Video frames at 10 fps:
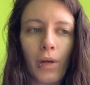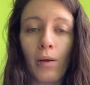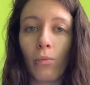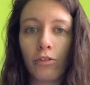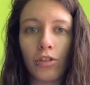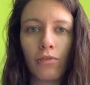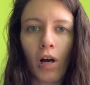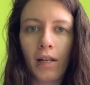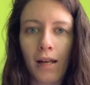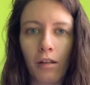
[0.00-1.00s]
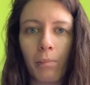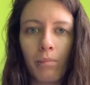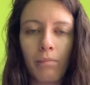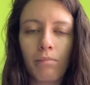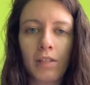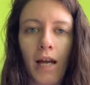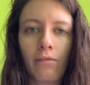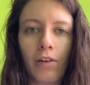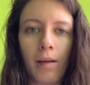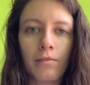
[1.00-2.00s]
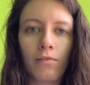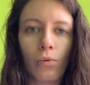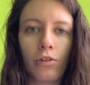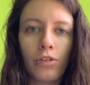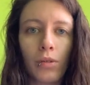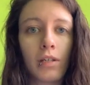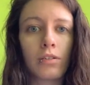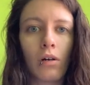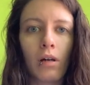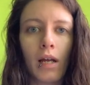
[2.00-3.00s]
once you've gotten out of the time frames for shooting star